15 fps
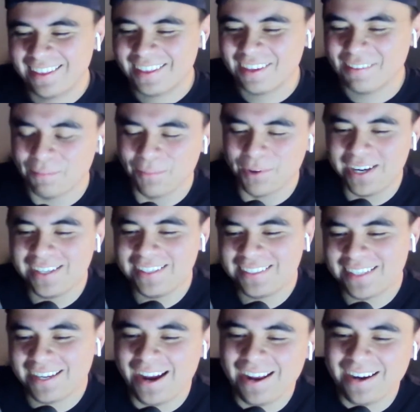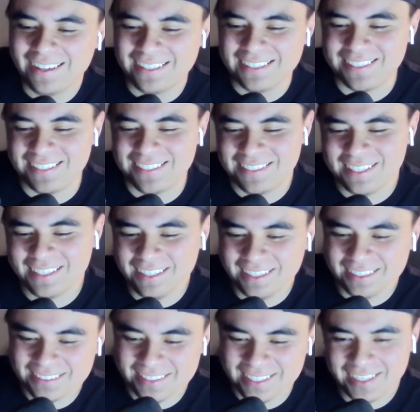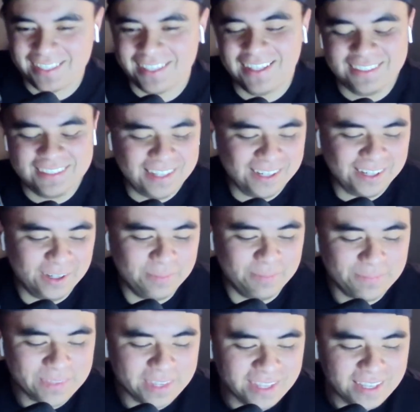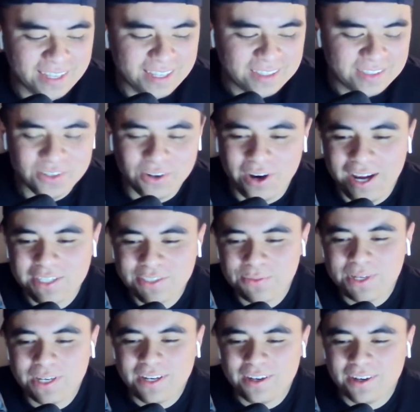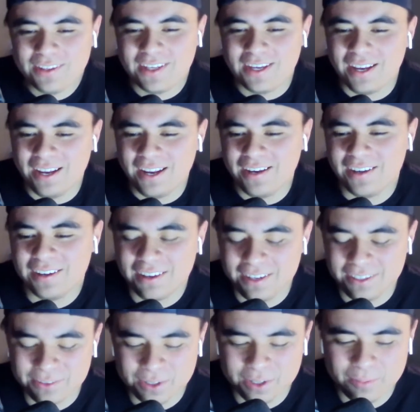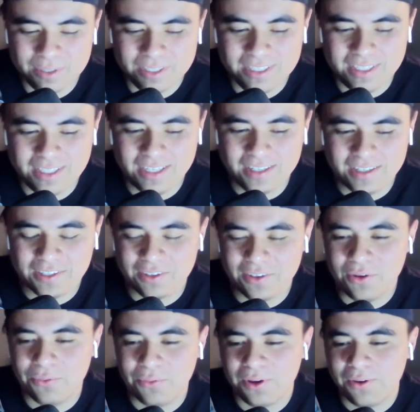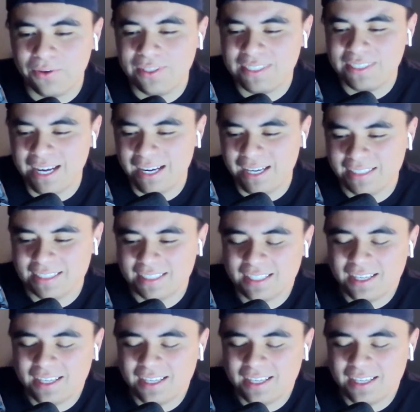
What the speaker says: Bring it to Canada says that. So as we near the end, as we're coming to the end, we always ask,